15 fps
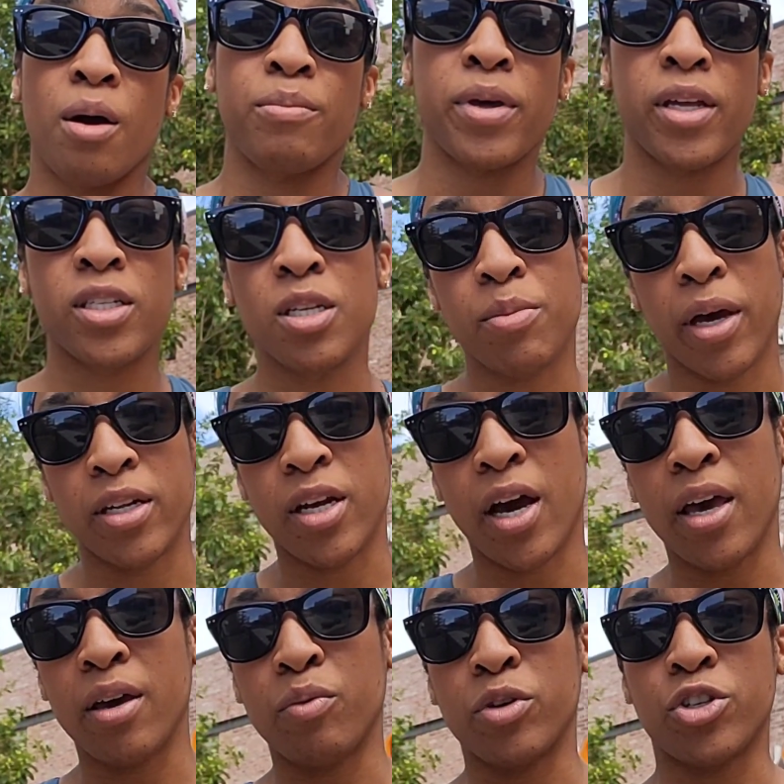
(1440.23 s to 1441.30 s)
into my
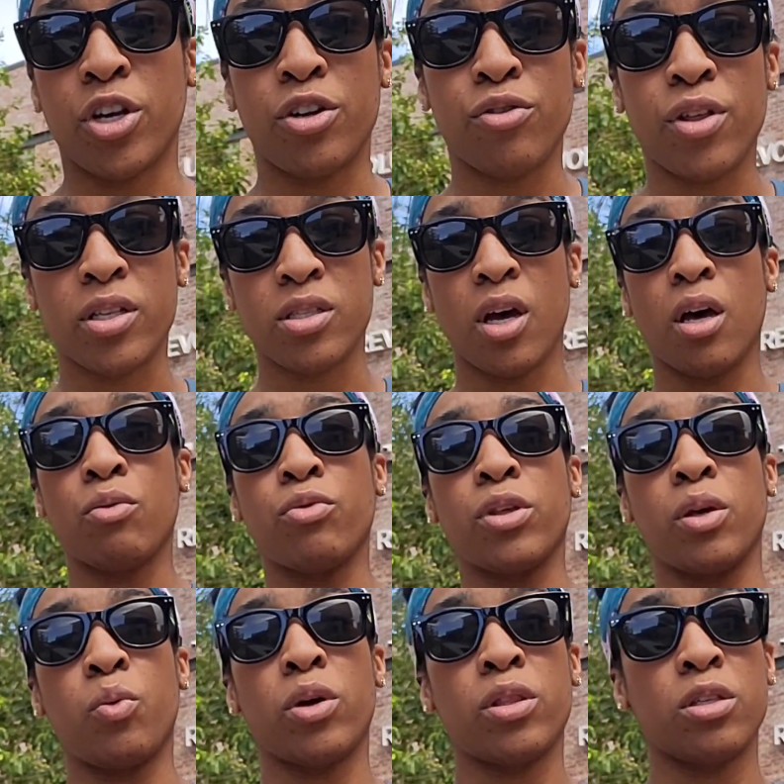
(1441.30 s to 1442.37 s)
diet, which I know that's not
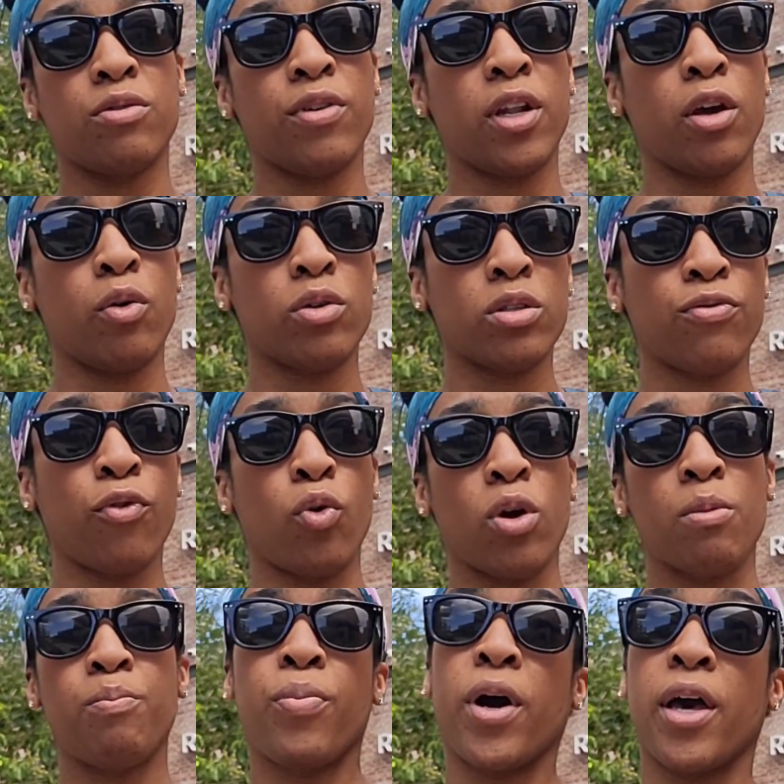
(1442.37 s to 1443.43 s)
really what this video is
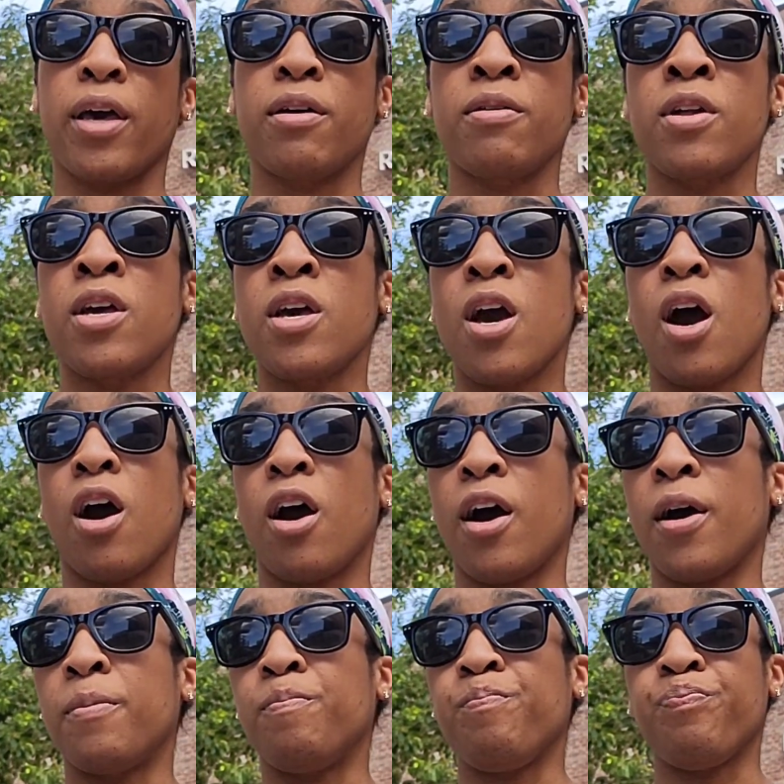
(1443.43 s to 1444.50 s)
for, but
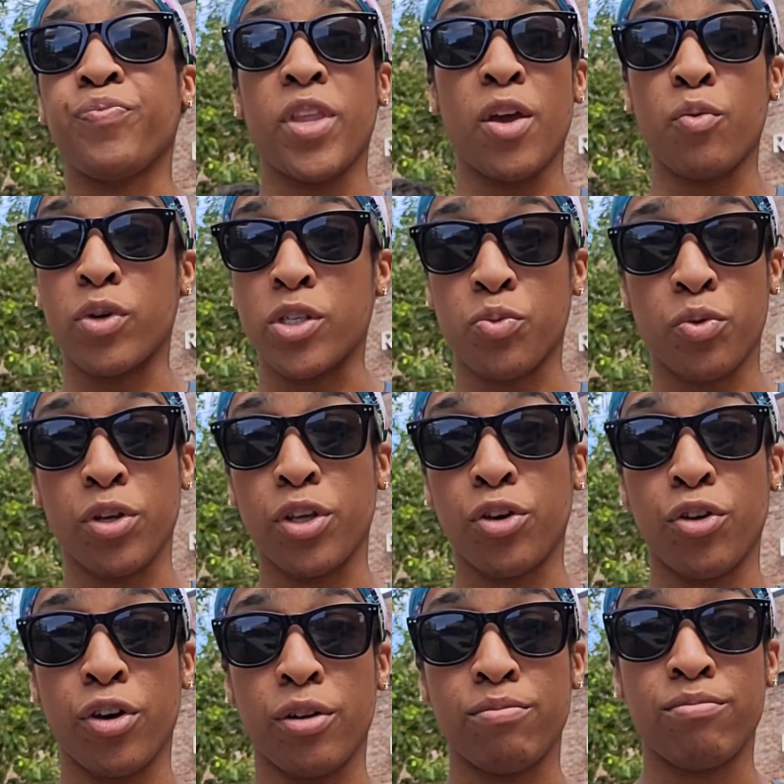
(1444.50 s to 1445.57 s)
it was really
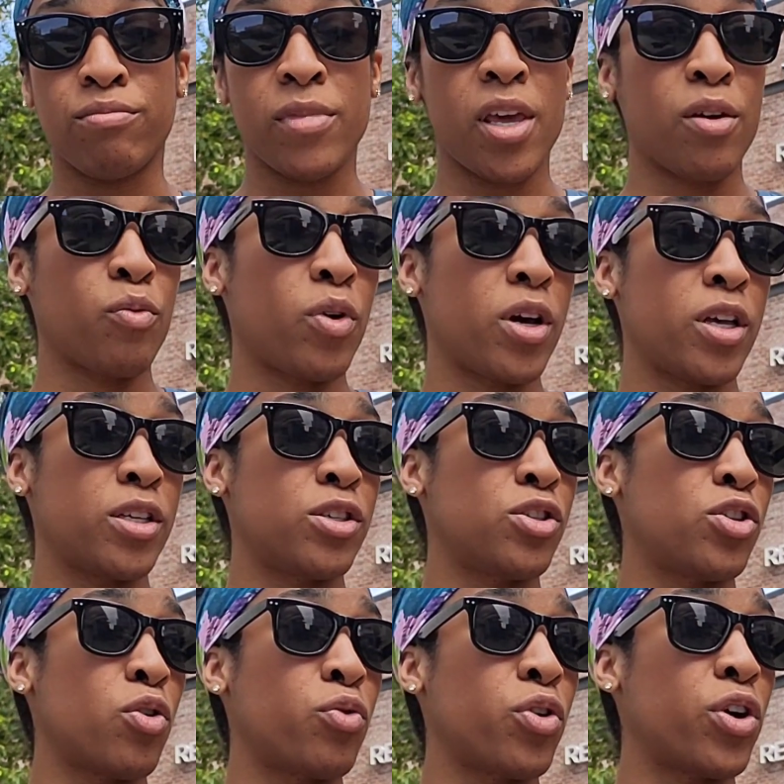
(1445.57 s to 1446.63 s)
good. It was
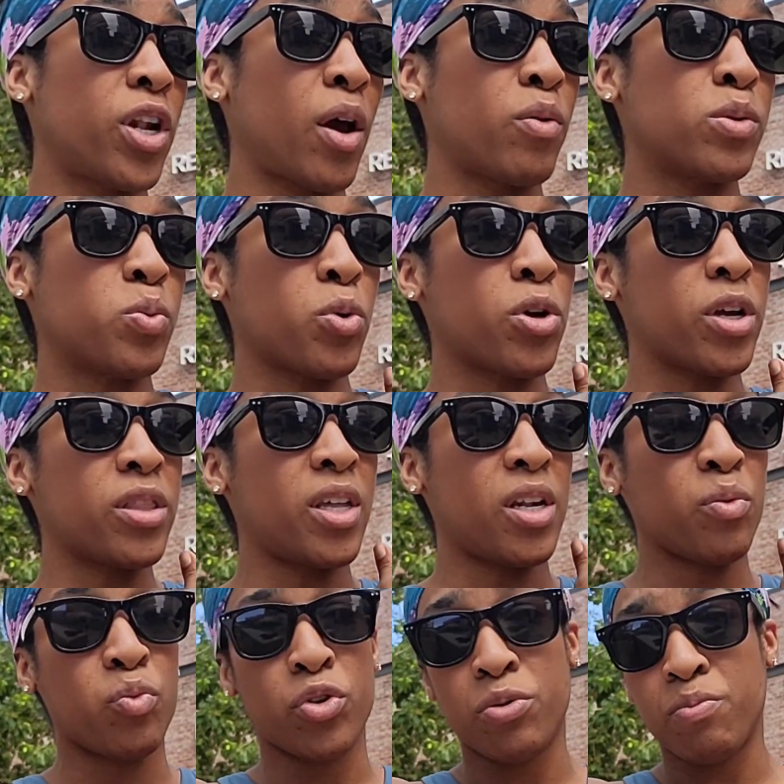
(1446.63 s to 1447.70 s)
so good. I was worried that
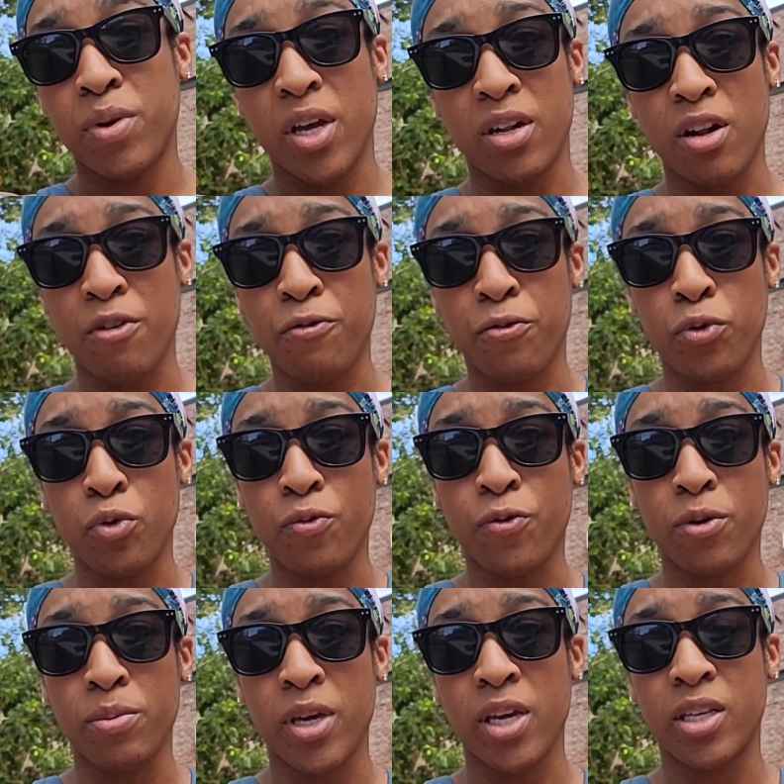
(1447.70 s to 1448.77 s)
it wouldn't be enough food
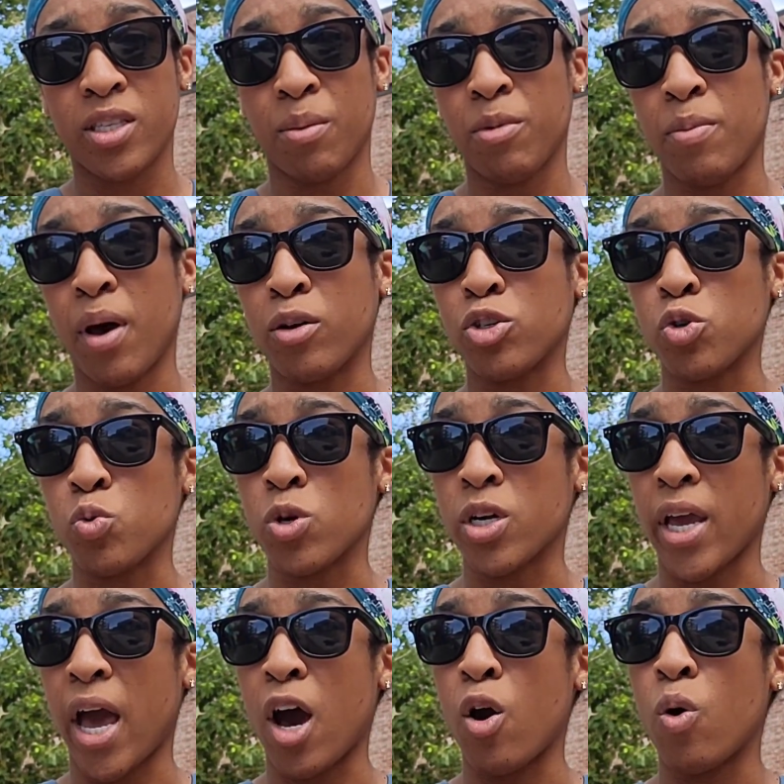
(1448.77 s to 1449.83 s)
for me because I'm about to
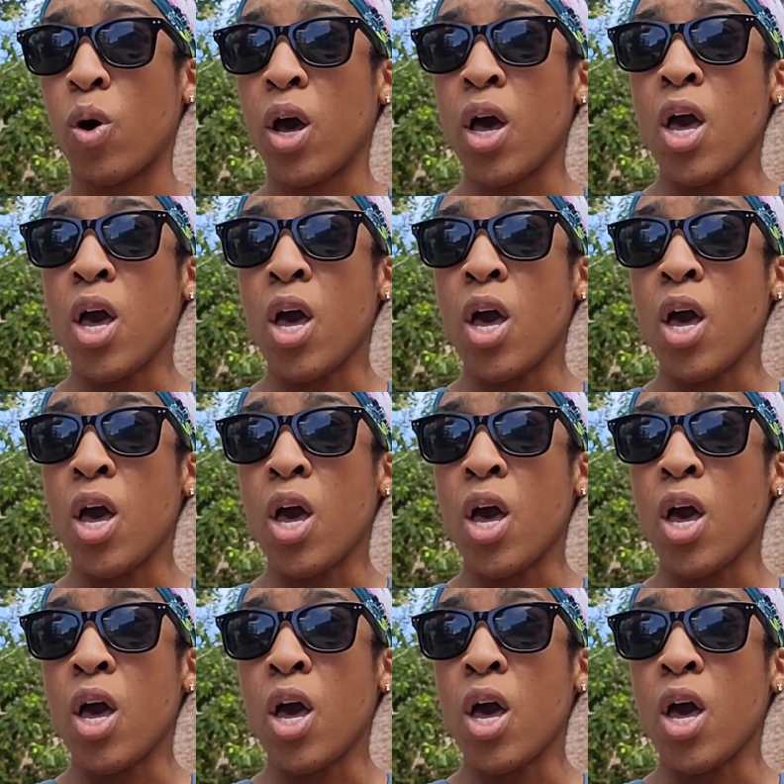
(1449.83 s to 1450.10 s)
work out.